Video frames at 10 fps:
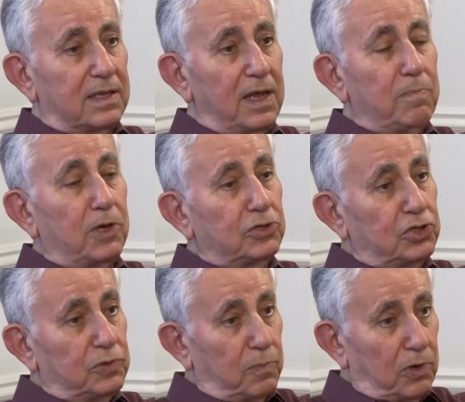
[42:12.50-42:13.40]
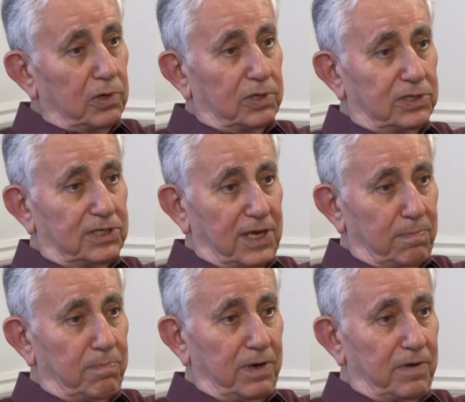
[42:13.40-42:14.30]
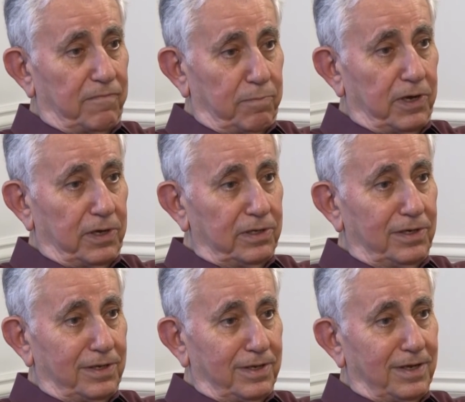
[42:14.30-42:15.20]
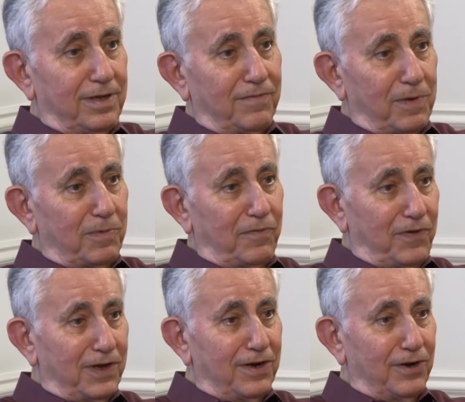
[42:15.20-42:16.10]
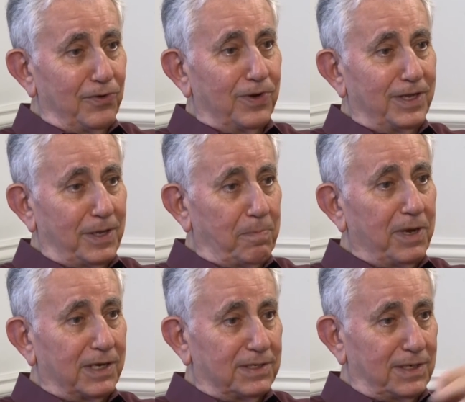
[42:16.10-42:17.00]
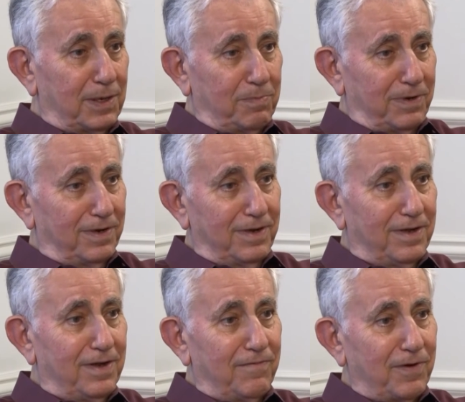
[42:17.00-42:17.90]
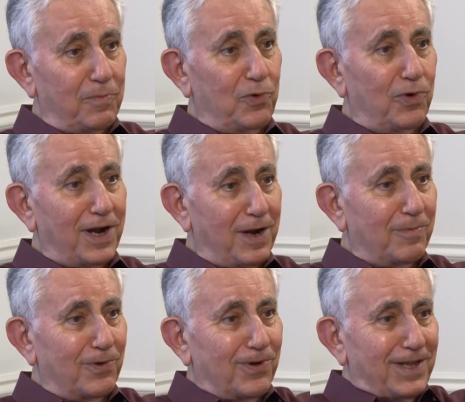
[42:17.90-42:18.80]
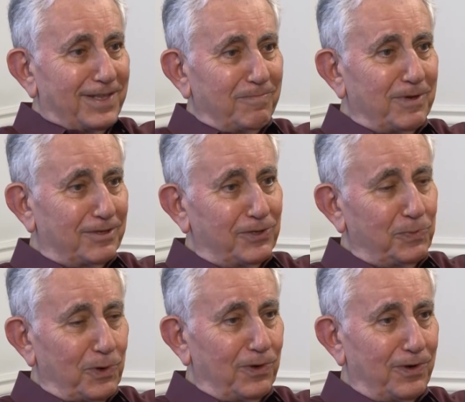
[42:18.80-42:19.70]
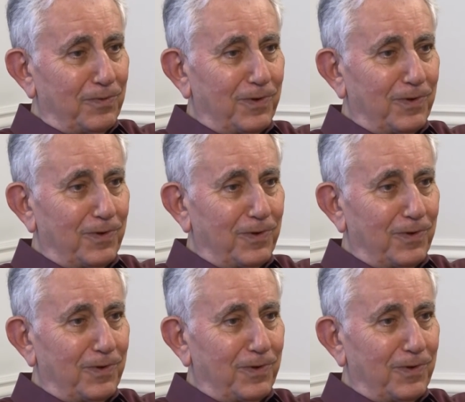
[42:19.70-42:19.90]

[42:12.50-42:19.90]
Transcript: a much smaller sample of blood. From the finger, you get a big sample. From your arm, you get a much smaller